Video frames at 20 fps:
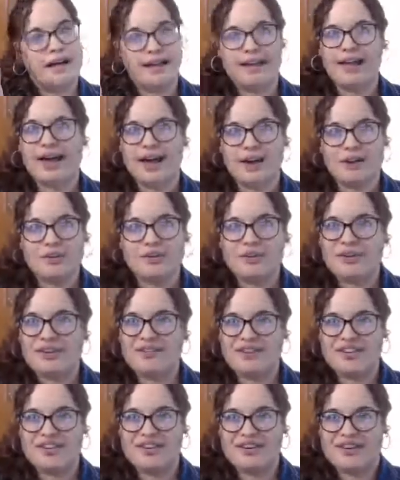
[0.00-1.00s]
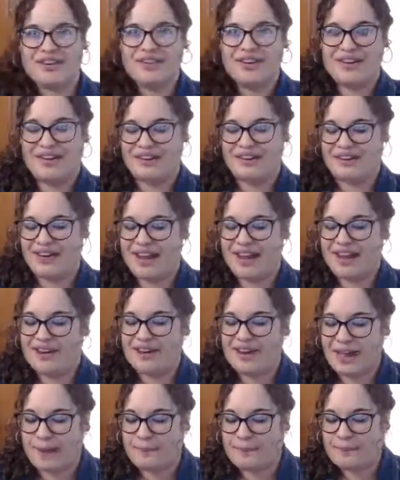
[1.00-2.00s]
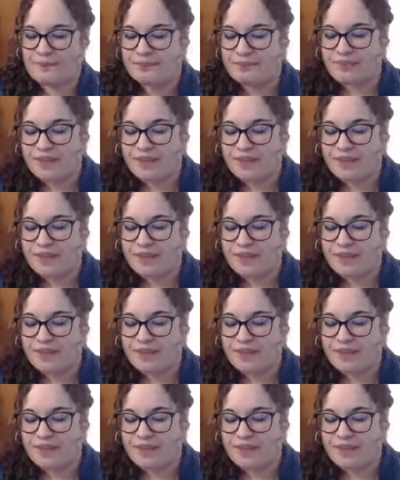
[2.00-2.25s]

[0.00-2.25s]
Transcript: A lot of room in there to wiggle, right? Okay.